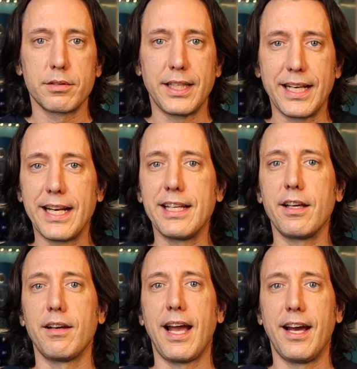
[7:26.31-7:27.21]
get
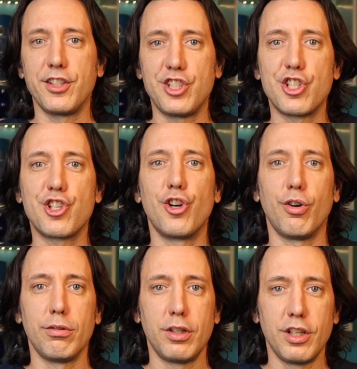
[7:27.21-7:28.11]
any additional
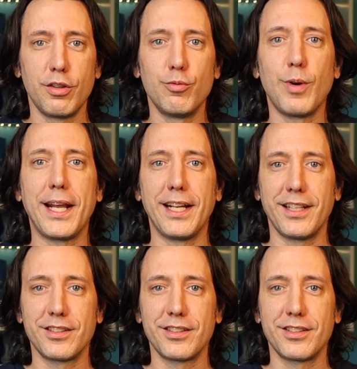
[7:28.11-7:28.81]
rating